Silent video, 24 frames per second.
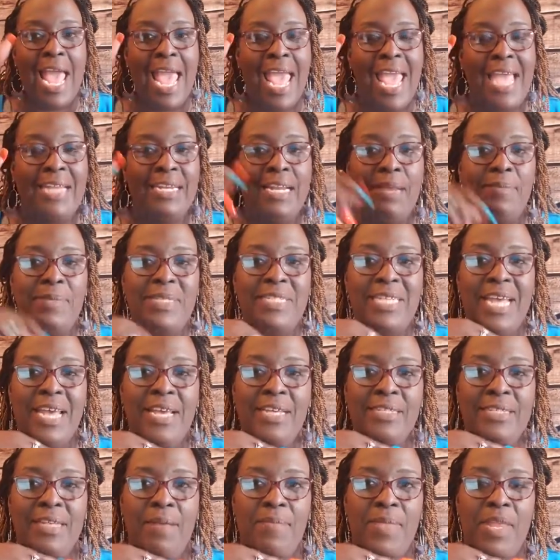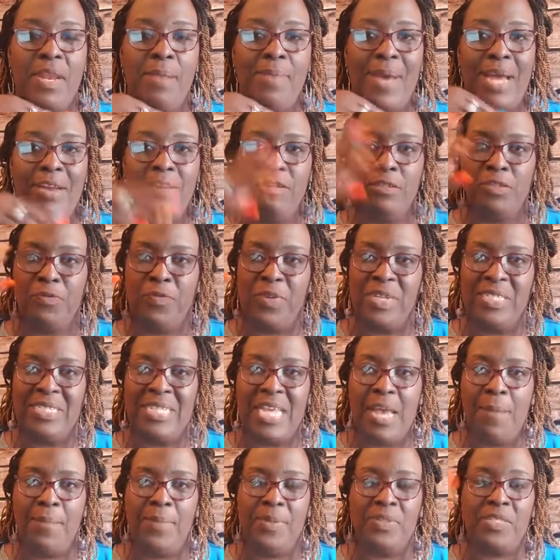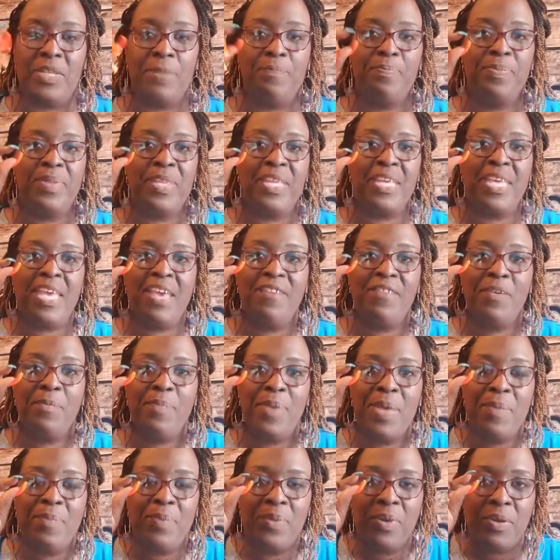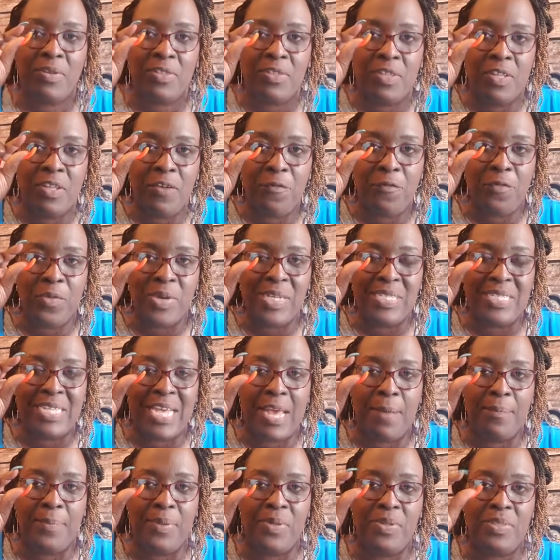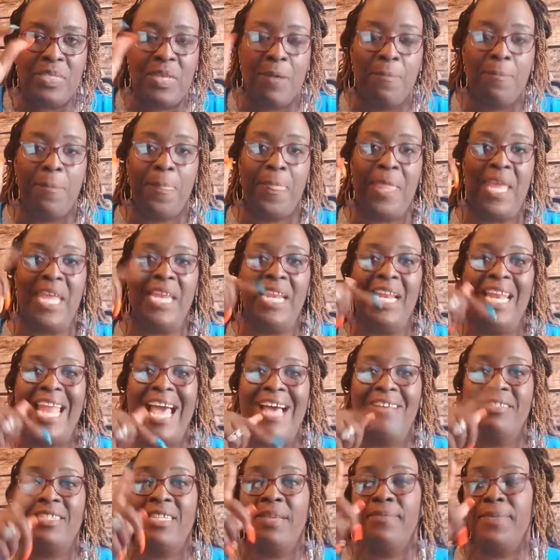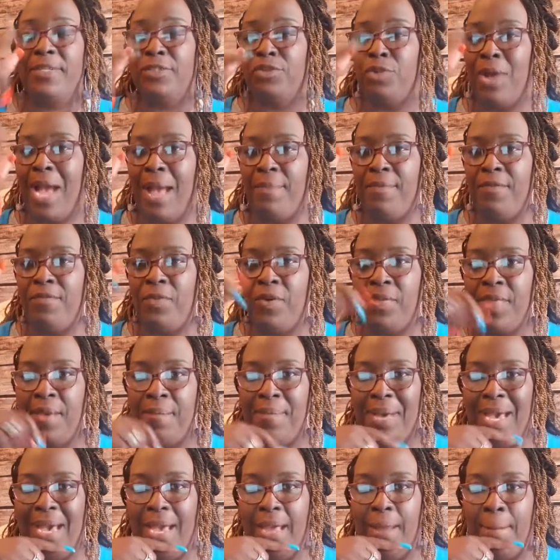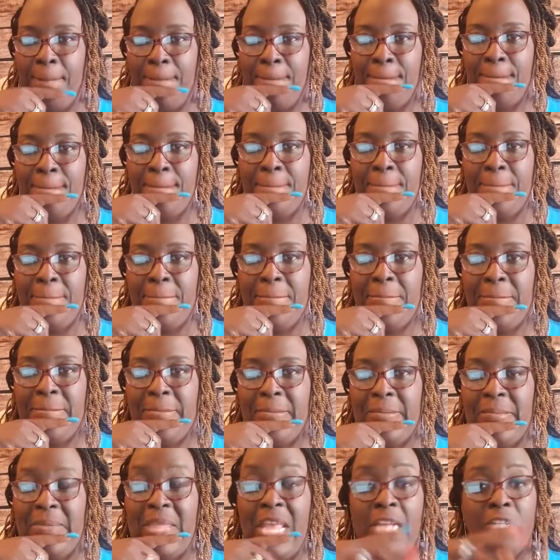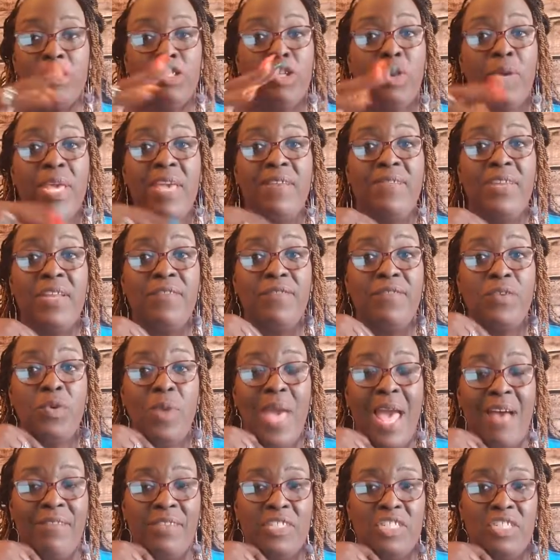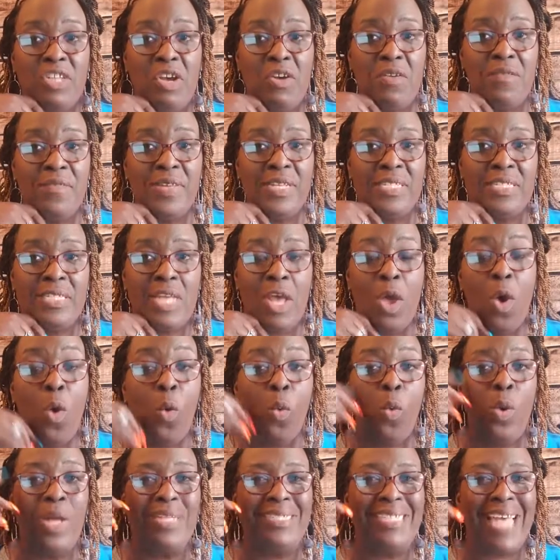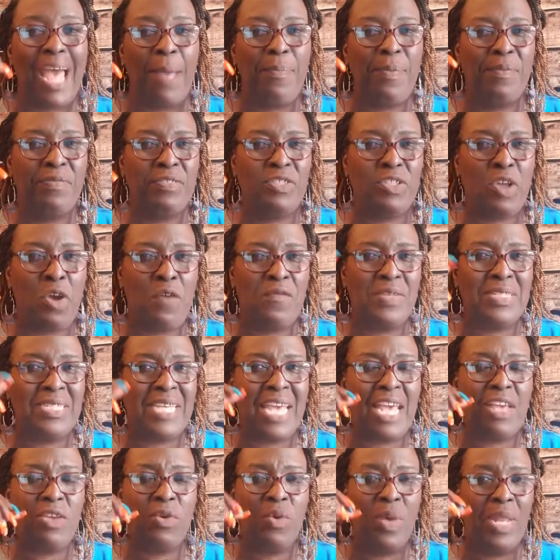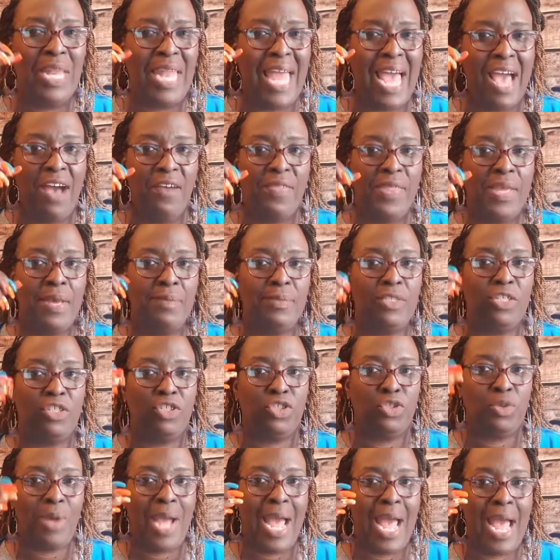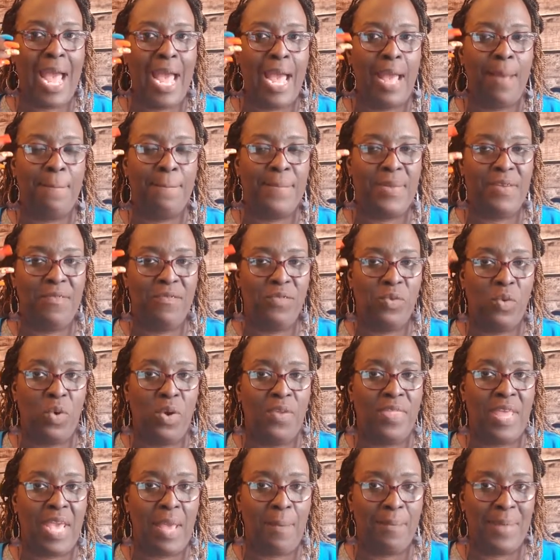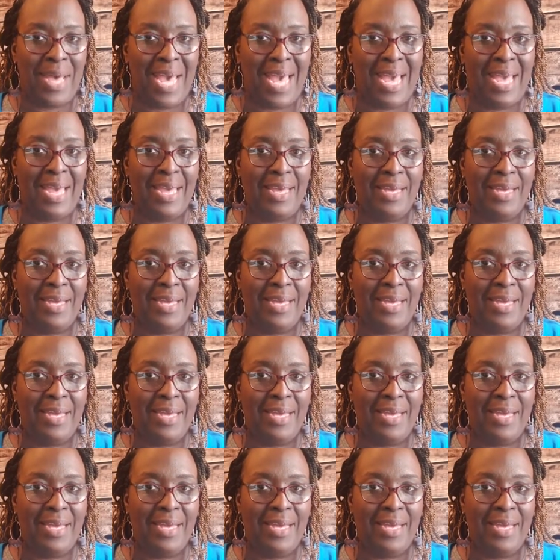And let me tell you something about those free samples. Giving people those little free samples, it allows them to try before they buy. So even if you have a service, what type of service can you allow them to try before they buy?